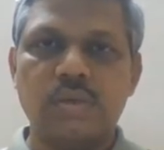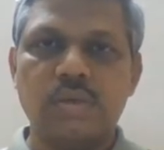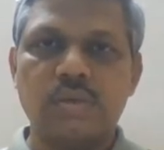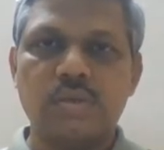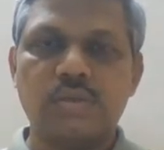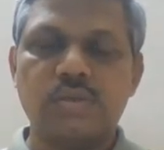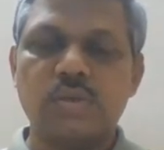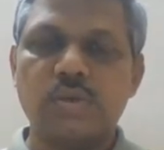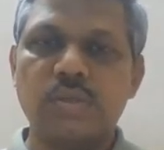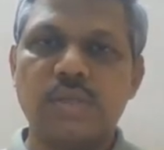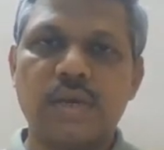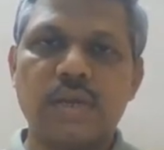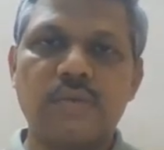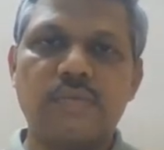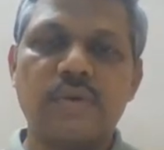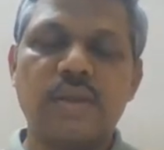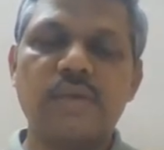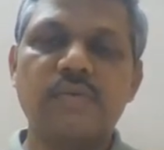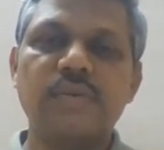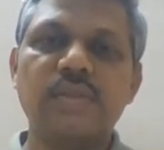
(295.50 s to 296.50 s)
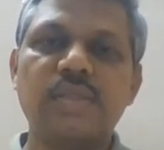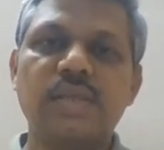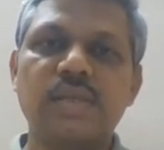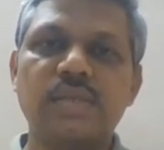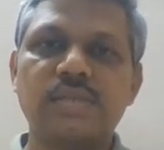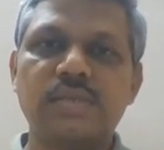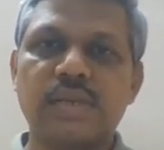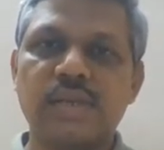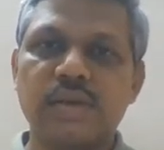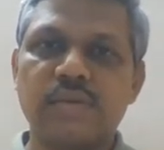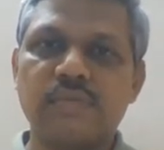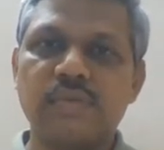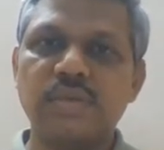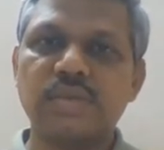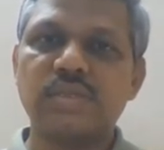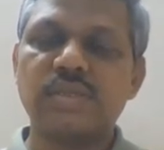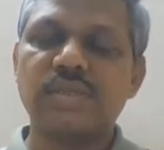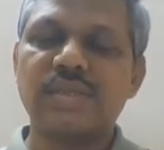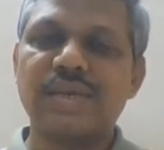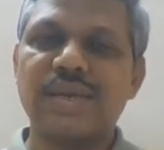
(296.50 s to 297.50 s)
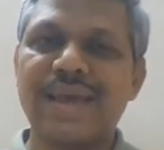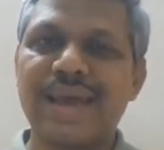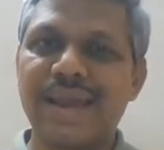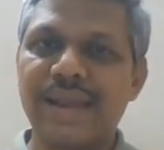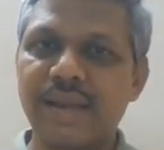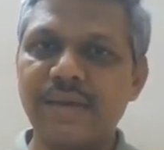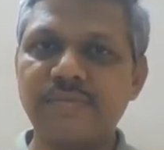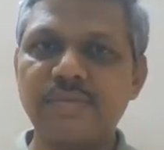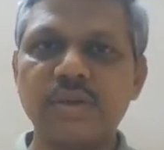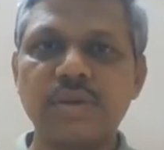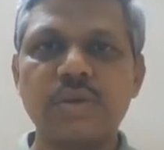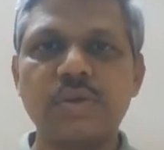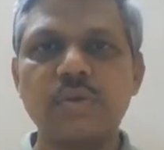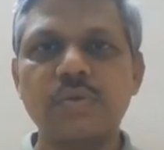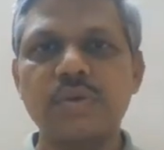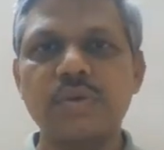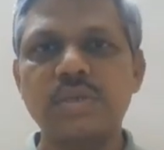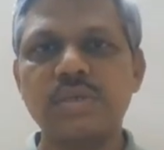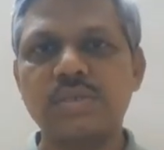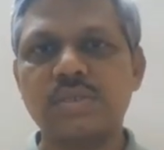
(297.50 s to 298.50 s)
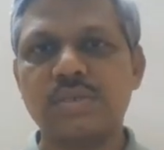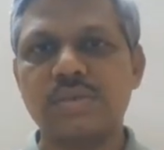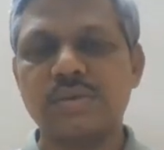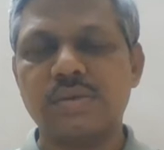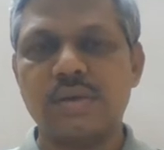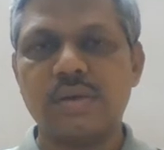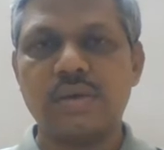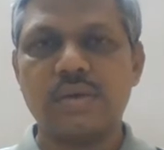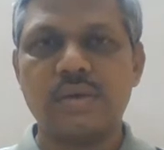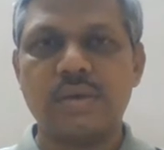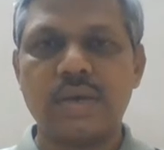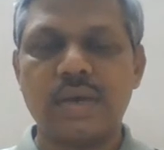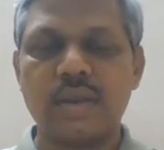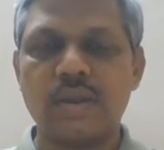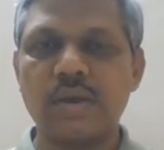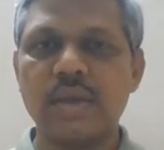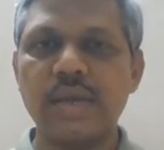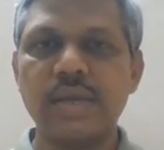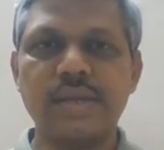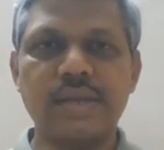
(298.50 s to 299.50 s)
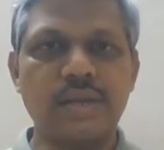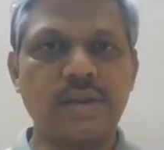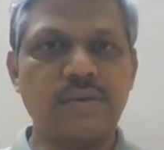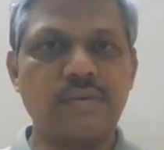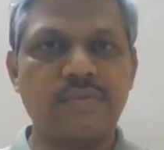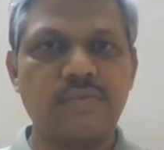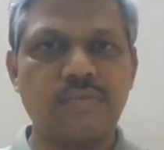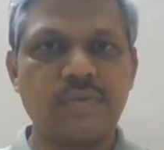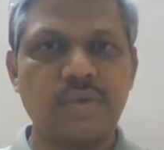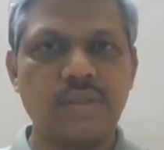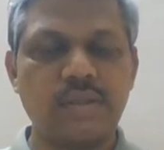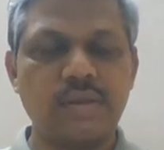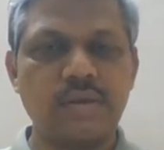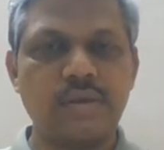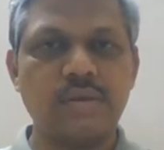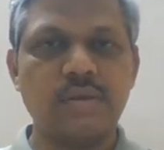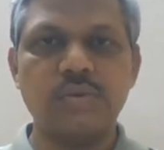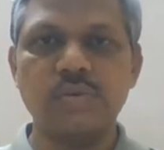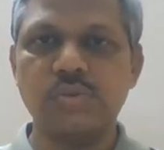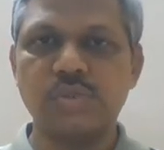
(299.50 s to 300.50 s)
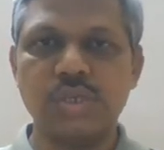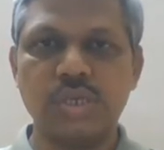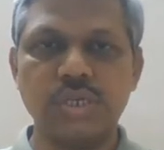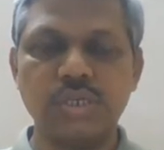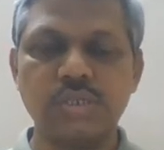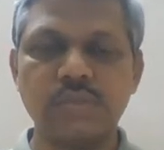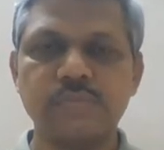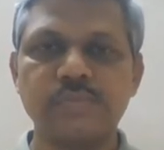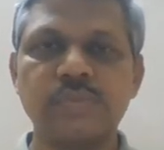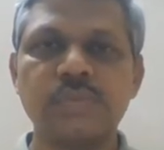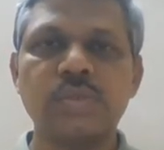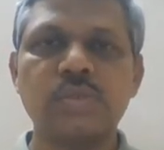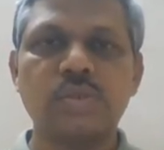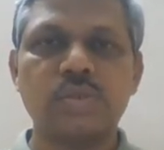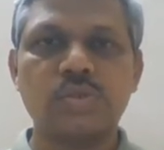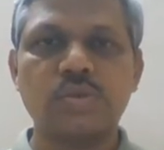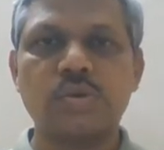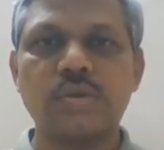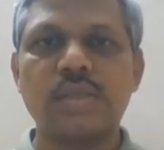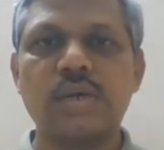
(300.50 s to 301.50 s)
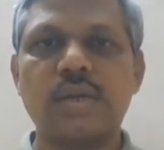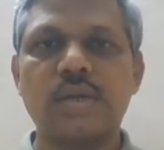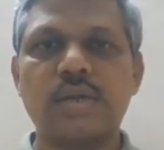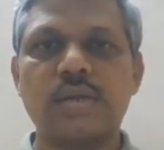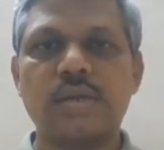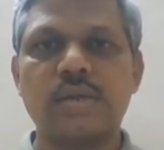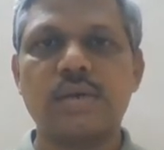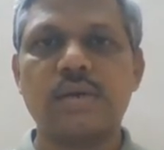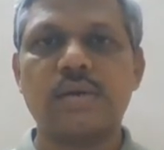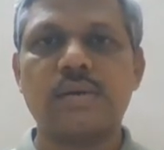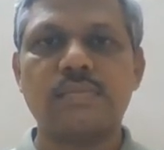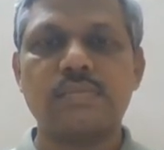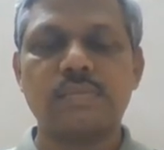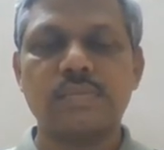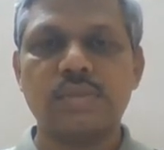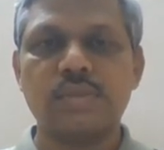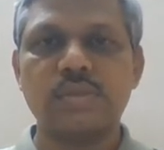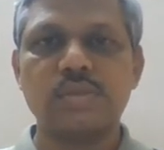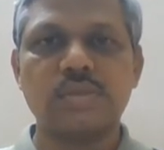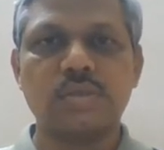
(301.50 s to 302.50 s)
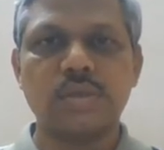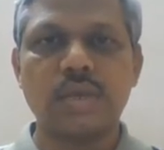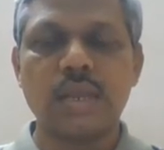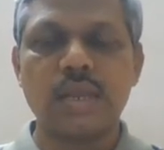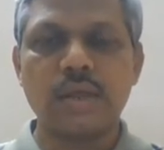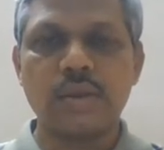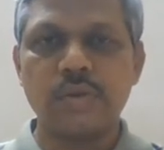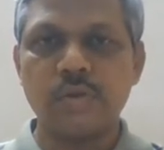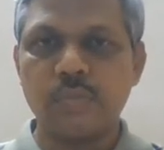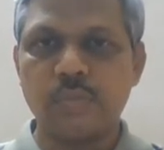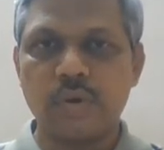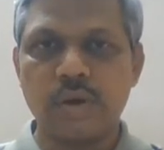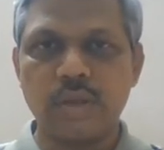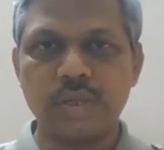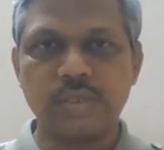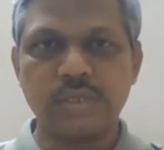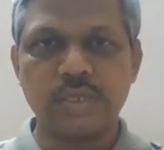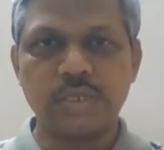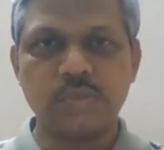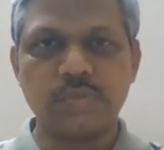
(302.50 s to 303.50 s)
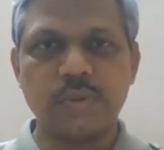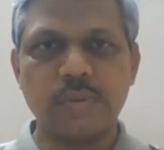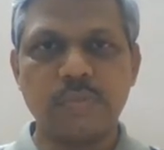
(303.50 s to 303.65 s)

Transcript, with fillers: so that whenever there is a request, the head of the queue is uh, allocated for the usage so that um, this LRU policy is being